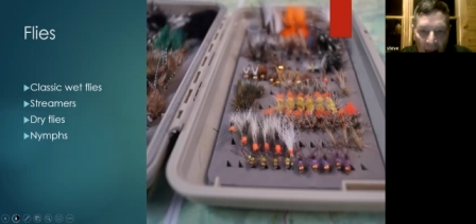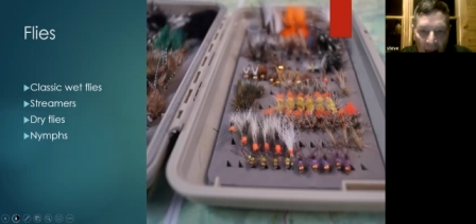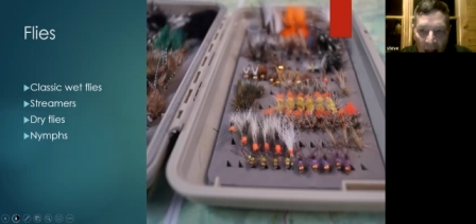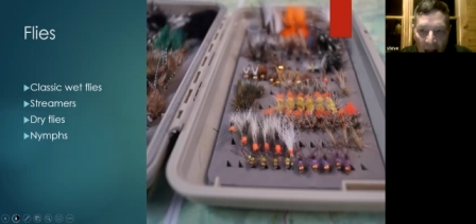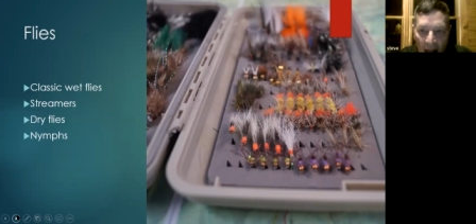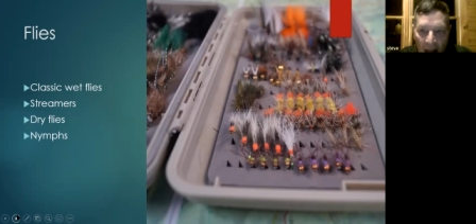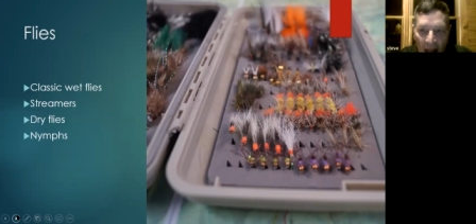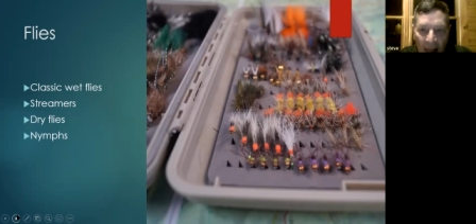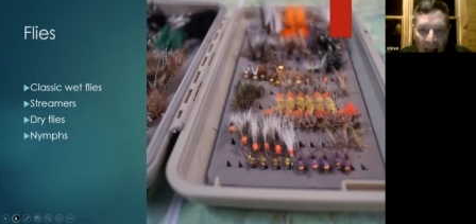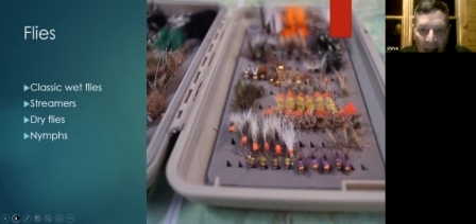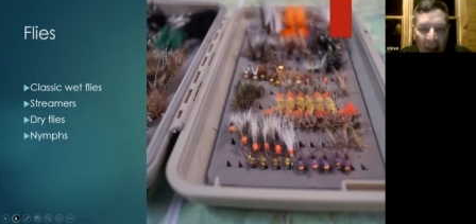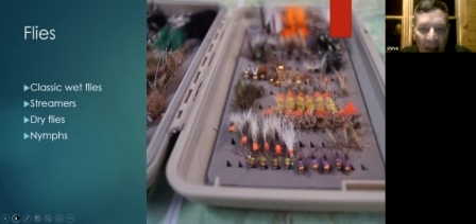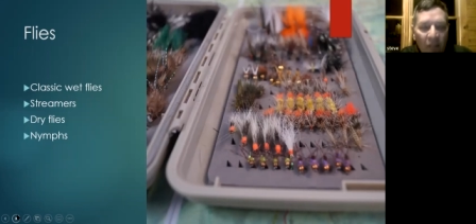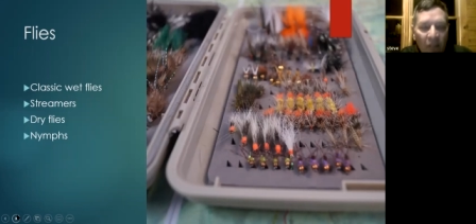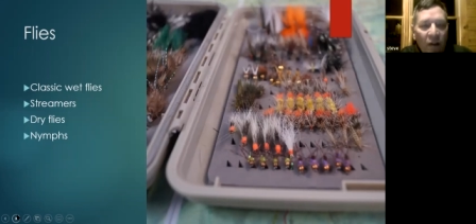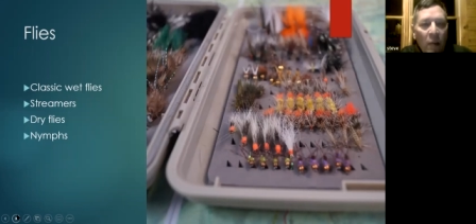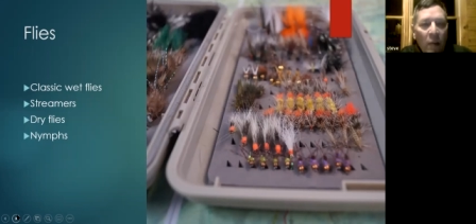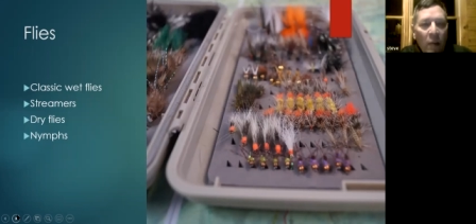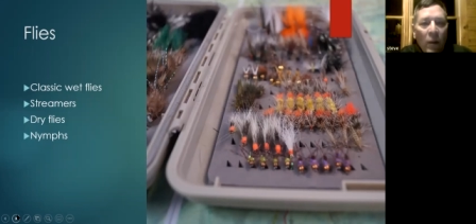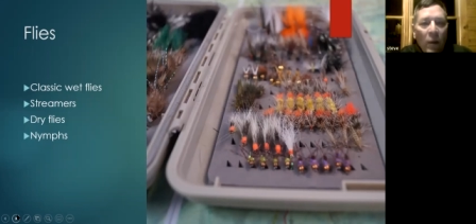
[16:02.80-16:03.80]
guy. If
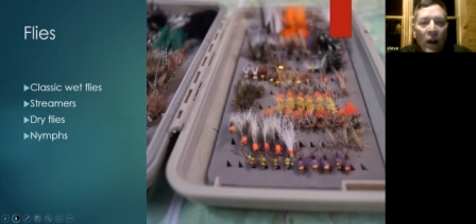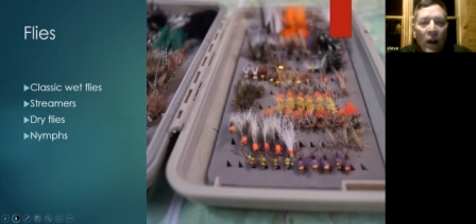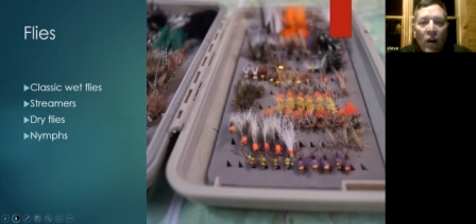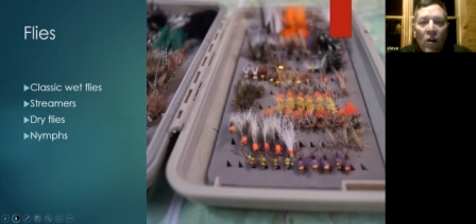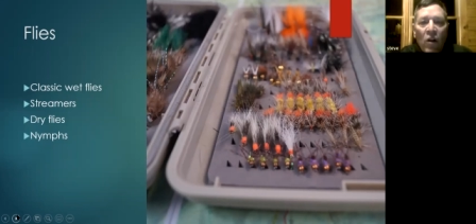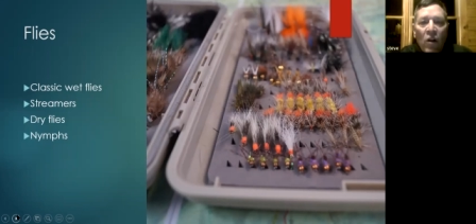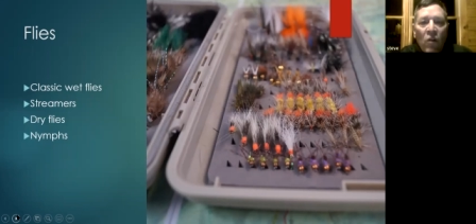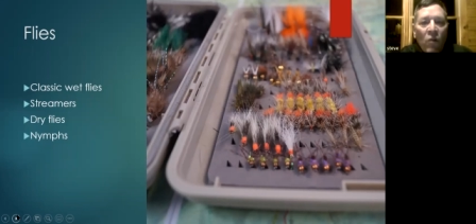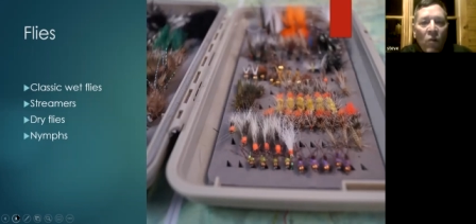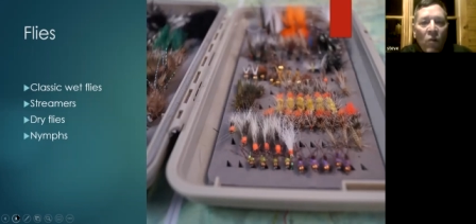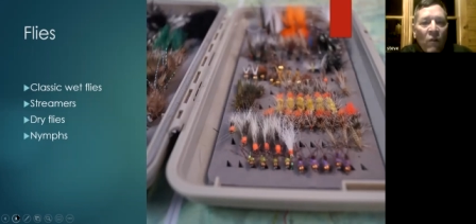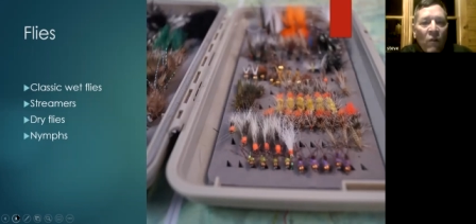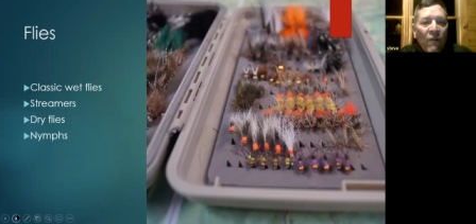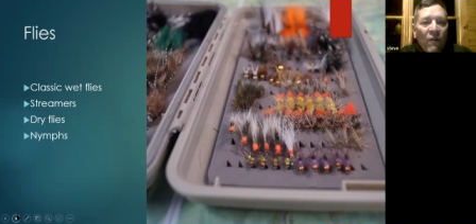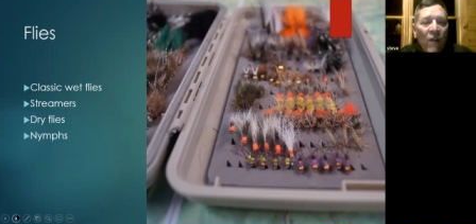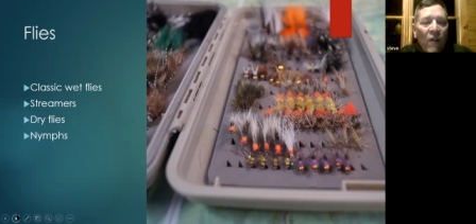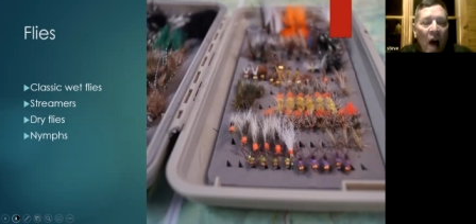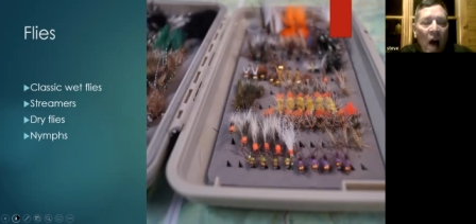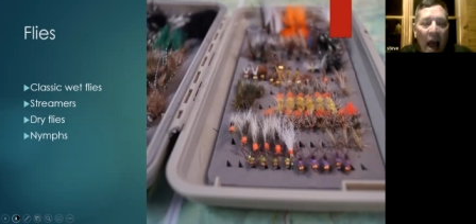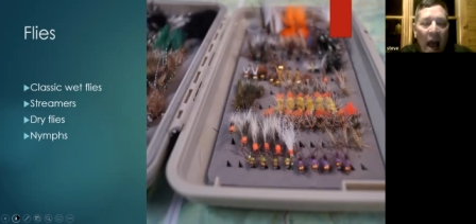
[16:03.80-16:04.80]
I'm gonna
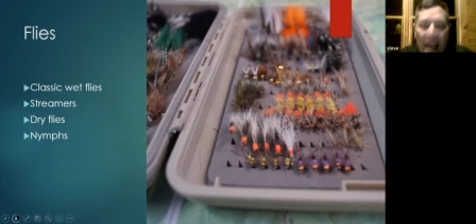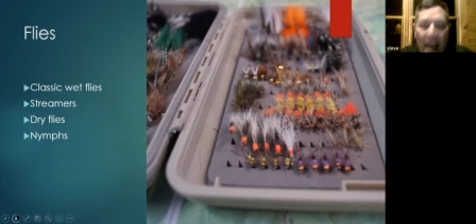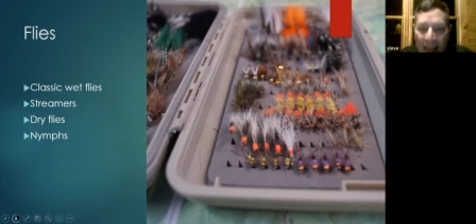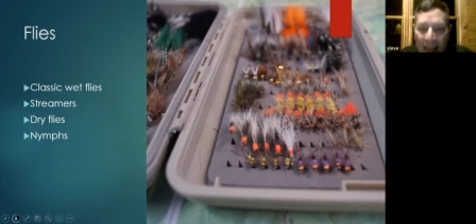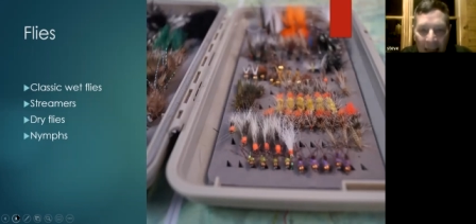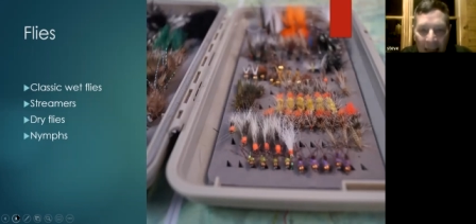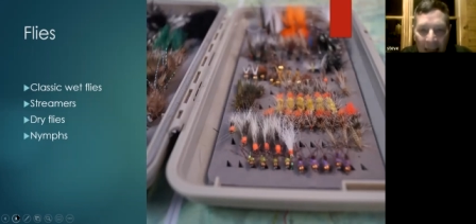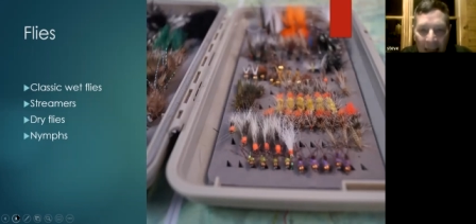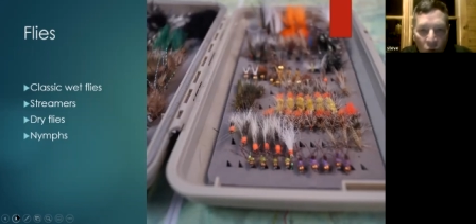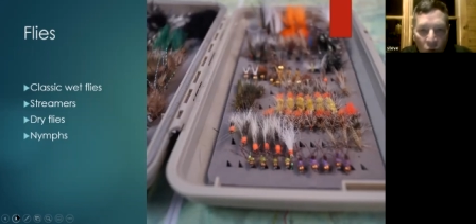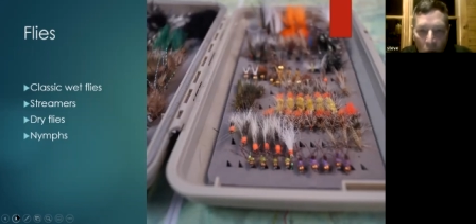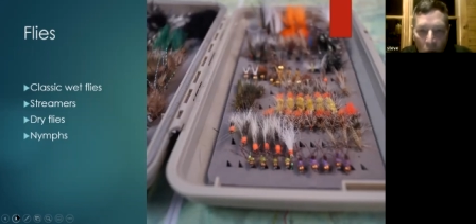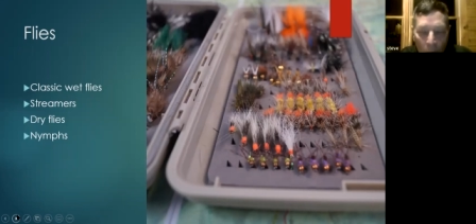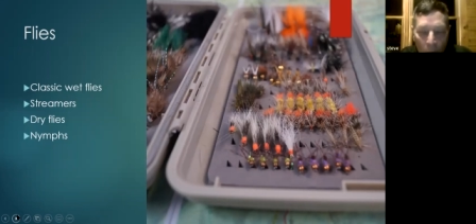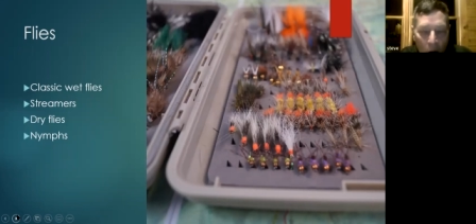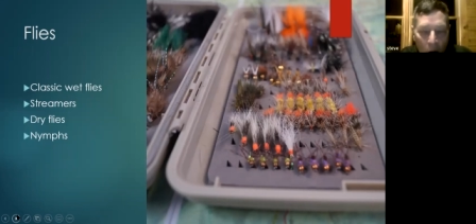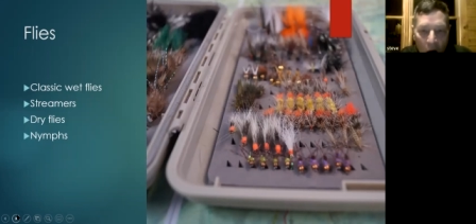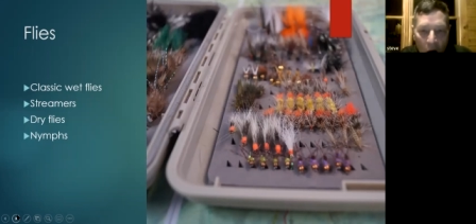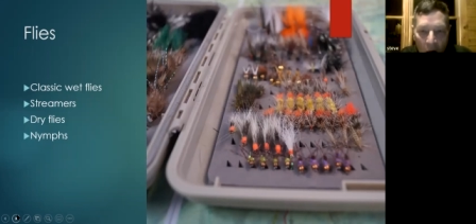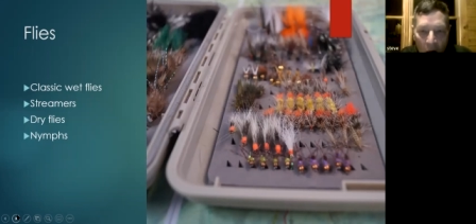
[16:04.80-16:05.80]
hike into a
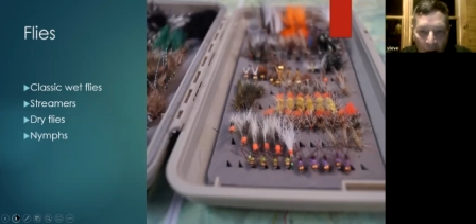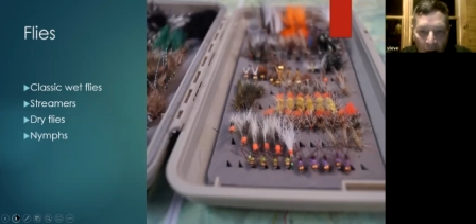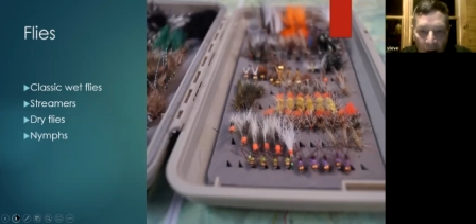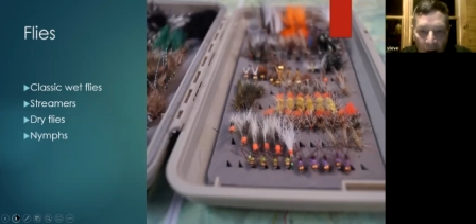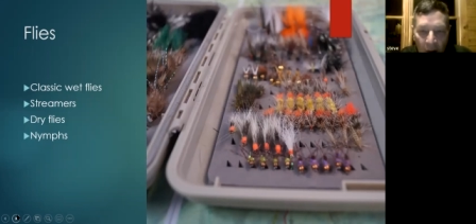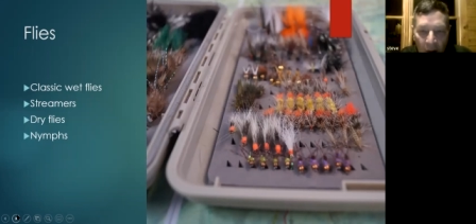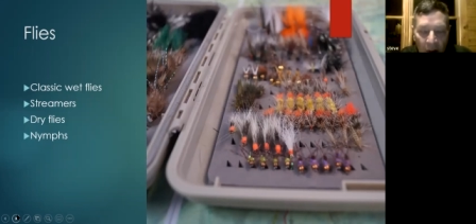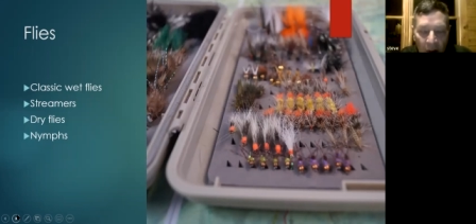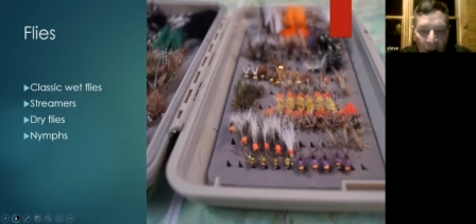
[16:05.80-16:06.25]
pond,